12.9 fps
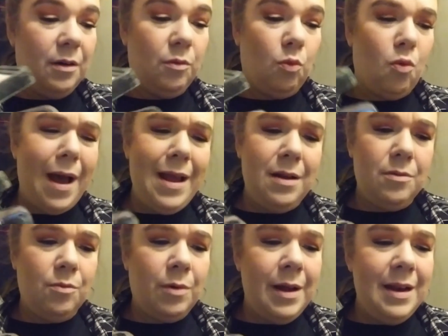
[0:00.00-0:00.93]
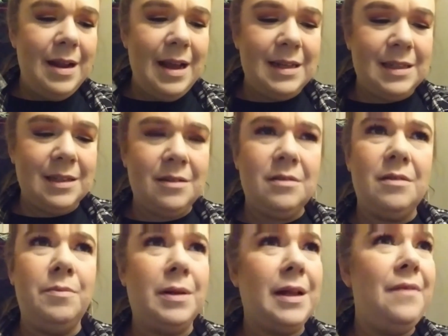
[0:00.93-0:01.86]
white one. I
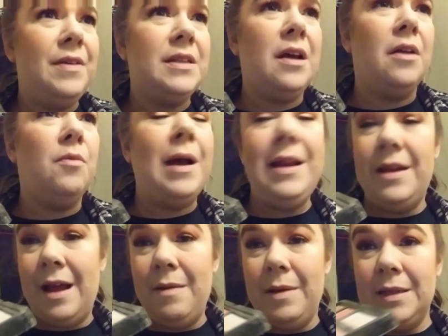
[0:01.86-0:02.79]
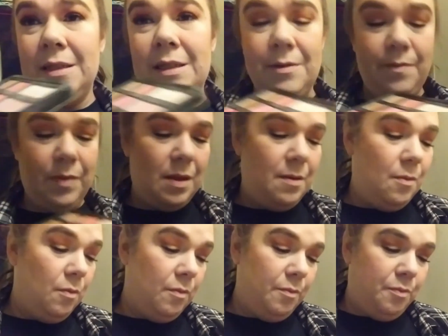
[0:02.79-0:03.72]
believe it's called White Diamonds.
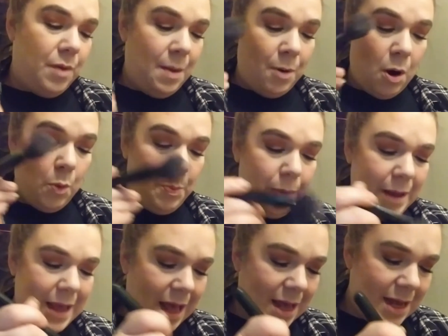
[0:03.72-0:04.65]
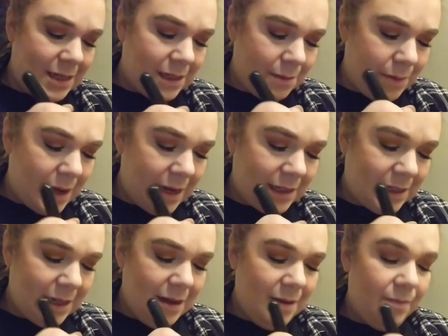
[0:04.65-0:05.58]
Appropriate, but
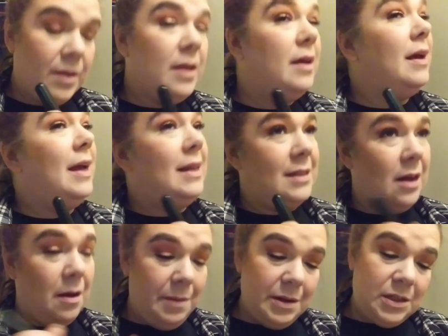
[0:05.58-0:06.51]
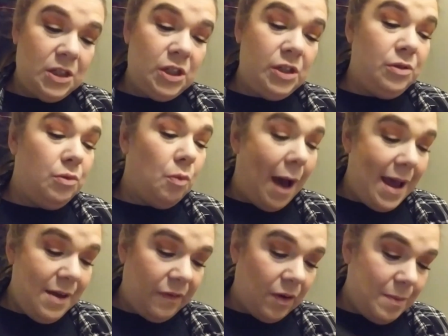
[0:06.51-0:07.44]
it's almost too
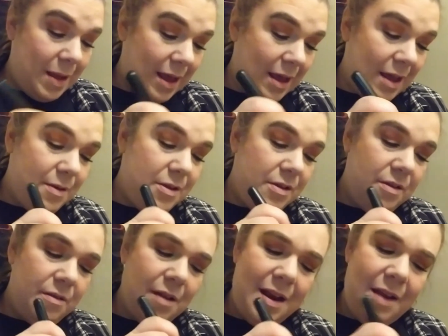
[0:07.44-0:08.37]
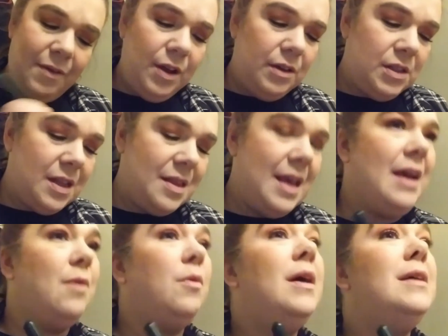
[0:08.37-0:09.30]
white for me. I never used to think
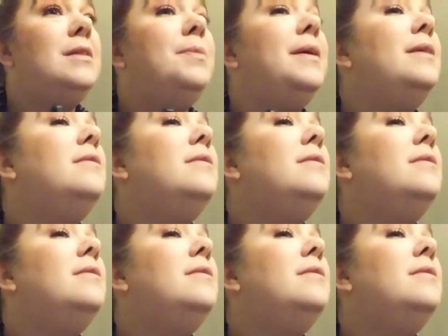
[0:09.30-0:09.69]
it was, but